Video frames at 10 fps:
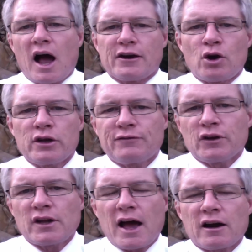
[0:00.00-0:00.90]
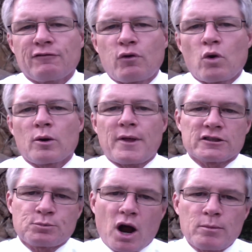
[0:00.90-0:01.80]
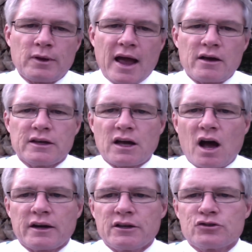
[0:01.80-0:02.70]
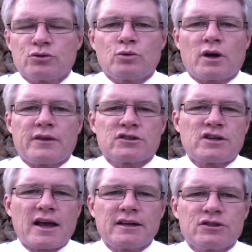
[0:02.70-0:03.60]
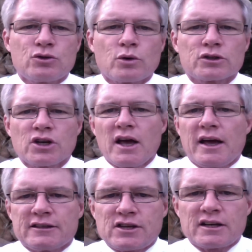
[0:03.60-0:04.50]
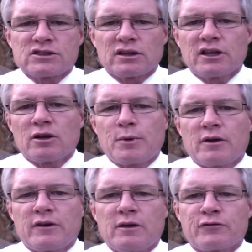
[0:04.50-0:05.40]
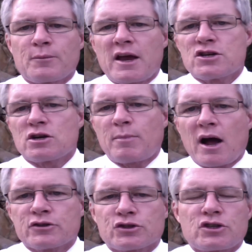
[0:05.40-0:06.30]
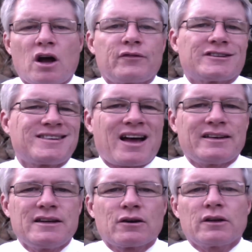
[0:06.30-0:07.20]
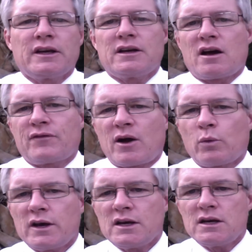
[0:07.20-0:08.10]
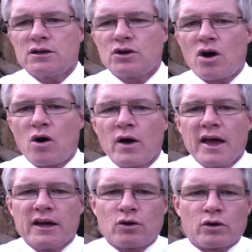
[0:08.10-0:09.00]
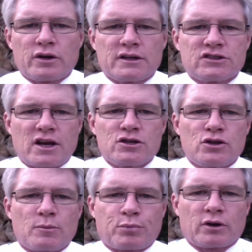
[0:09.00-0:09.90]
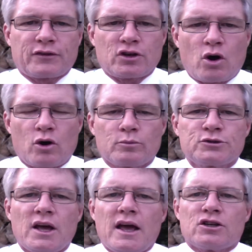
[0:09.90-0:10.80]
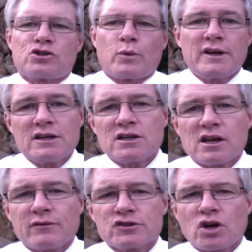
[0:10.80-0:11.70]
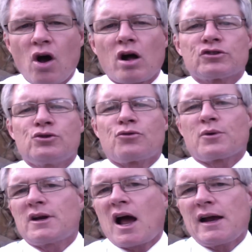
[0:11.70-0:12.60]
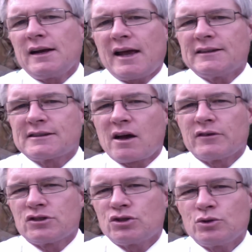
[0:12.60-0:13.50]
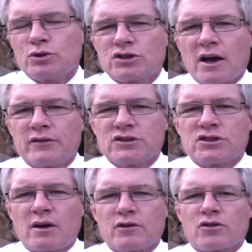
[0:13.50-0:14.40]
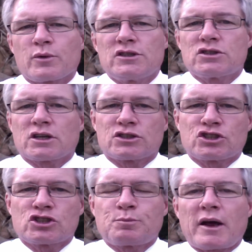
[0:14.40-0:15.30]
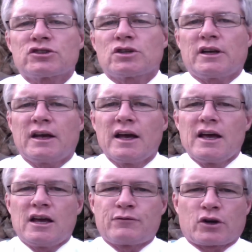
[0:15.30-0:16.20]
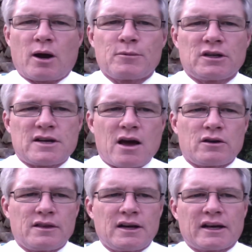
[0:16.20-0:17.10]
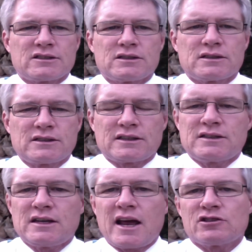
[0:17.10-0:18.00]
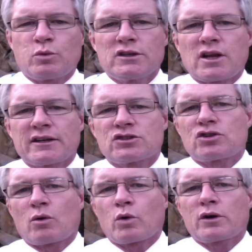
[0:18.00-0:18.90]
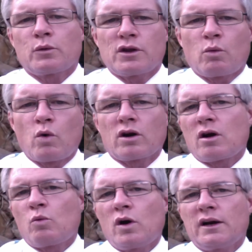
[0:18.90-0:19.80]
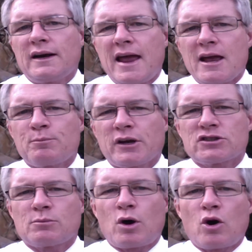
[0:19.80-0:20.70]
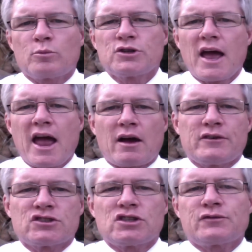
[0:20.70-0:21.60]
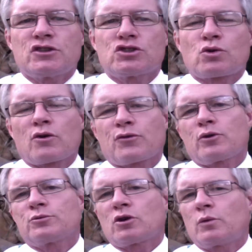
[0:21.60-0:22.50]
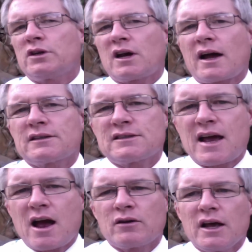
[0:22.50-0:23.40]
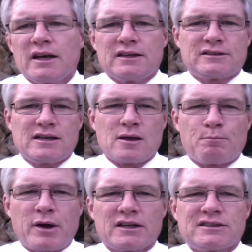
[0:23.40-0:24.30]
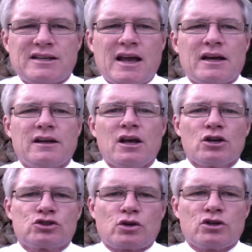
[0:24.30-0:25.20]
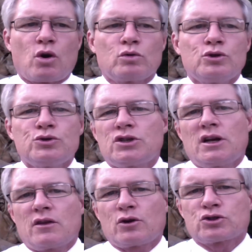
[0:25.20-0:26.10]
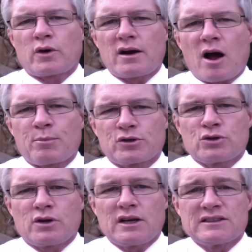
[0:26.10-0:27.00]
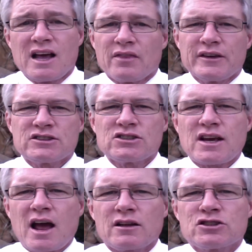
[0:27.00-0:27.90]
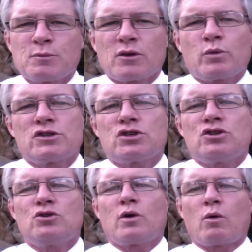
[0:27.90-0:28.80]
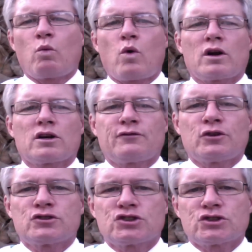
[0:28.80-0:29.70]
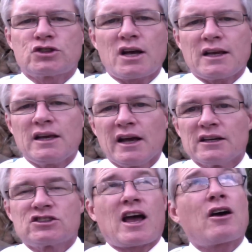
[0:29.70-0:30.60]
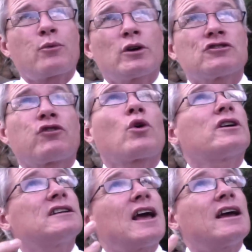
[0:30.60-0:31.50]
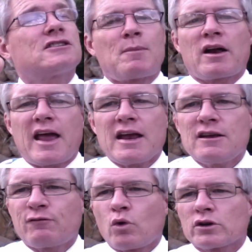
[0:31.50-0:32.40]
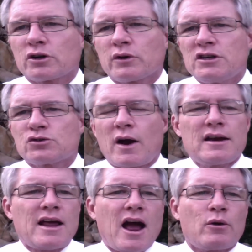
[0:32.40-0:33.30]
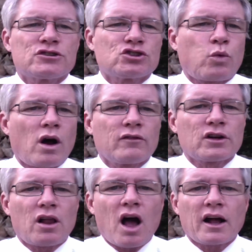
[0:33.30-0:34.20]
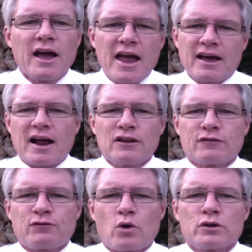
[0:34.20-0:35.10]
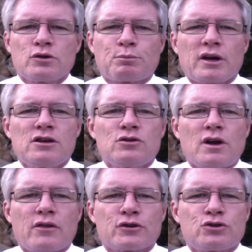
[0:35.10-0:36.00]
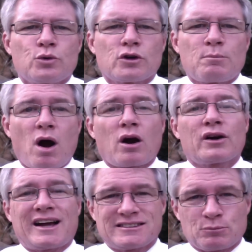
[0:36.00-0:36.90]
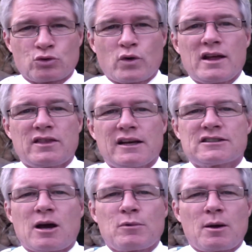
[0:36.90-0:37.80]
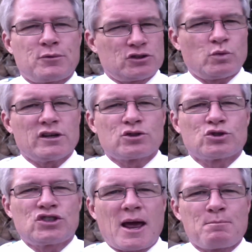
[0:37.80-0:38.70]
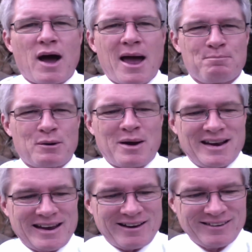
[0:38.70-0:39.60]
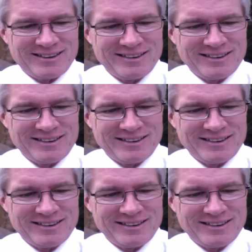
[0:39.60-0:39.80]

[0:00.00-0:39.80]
I know you filled out a form. That's probably how you got into this daily tours. Send us a little bit of information about yourself. It's not nearly enough that we need to know in order to send you the perfect homes. So we need you to give us a call, 239-872-7736, especially if you're coming to town in the next 60 days. We'd like to start working with you one-on-one and handpick some homes, have you sift and sort through them so when you got to town, you see the best 10 so you don't lose any of those great opportunities. This is Alan Smith wishing you a wonderful, sunny Southwest Florida day. It's about 84 degrees right now. It's 12 o'clock, and I look forward to bringing you another tour tomorrow. Got some great things coming up this week, so stand by. Bye-bye now.